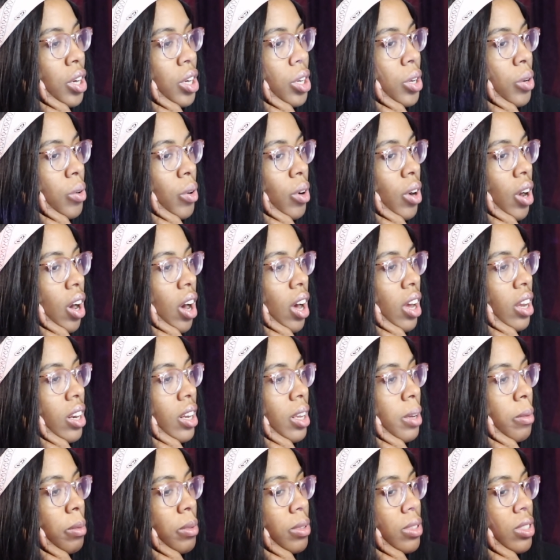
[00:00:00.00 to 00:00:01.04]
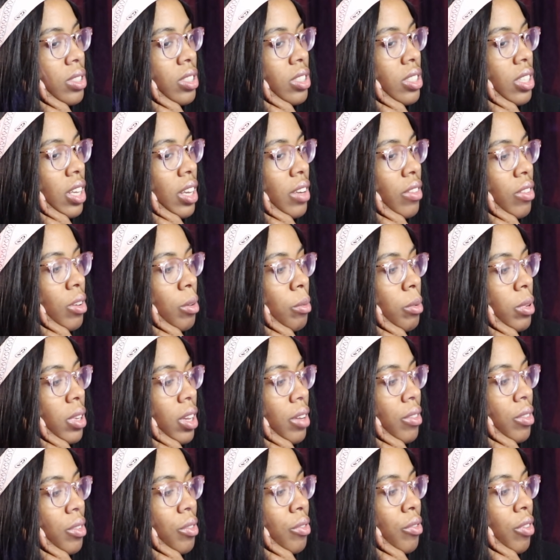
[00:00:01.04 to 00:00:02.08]
You were unable to save your
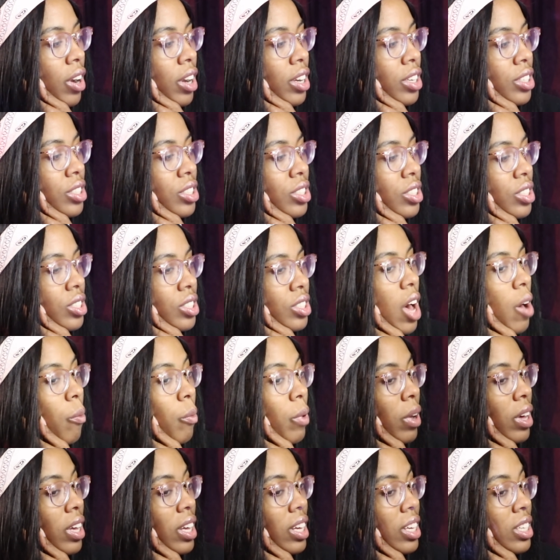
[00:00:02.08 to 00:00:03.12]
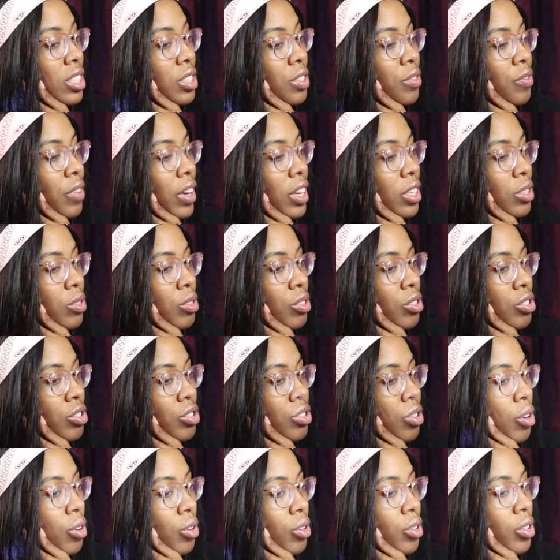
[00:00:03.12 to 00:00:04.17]
beloved friend. But his face was
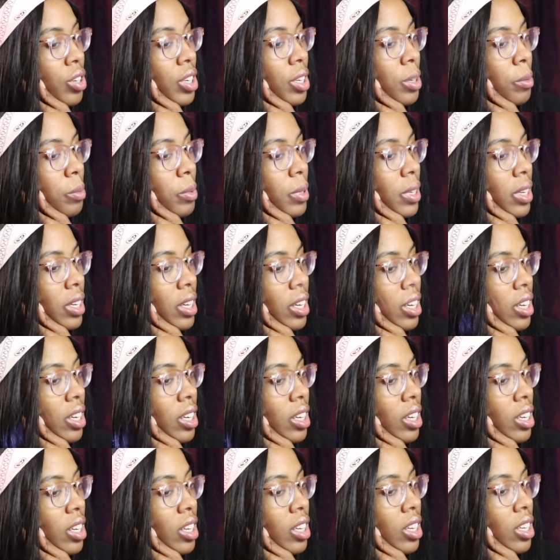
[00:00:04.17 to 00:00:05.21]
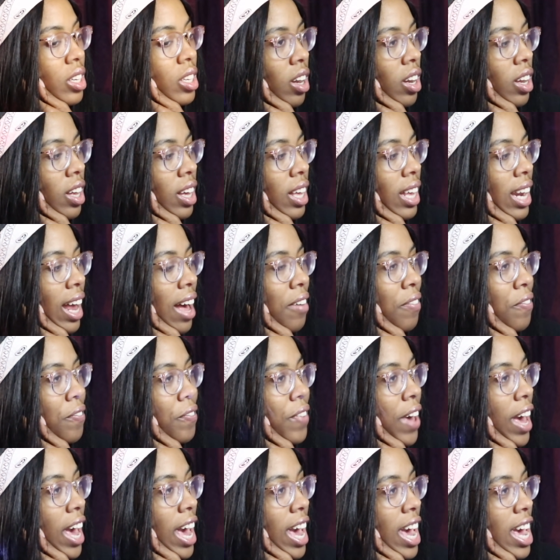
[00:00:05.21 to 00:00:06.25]
so creepy. Look at that
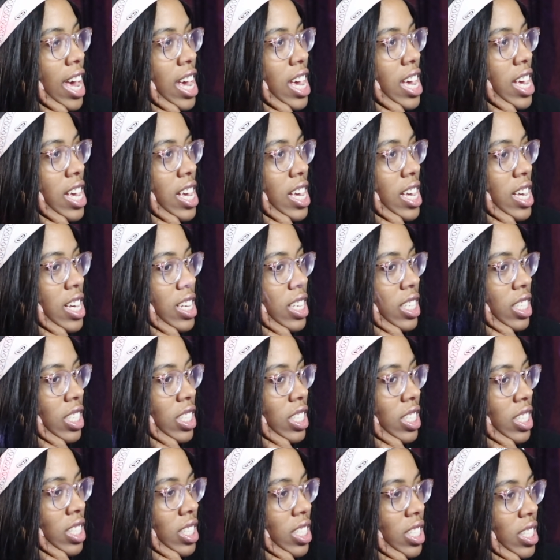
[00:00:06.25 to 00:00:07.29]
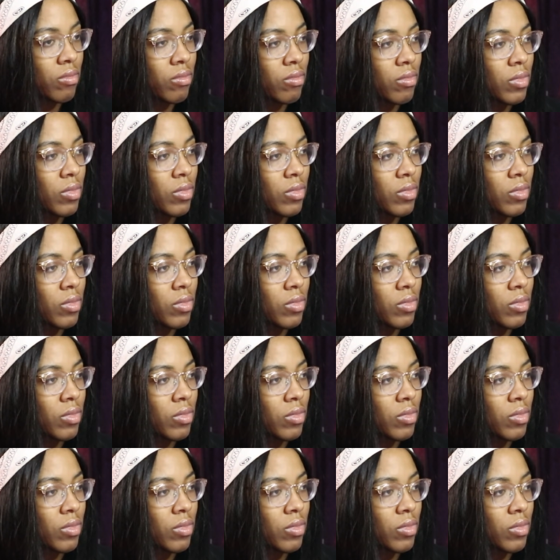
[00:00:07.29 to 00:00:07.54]
face!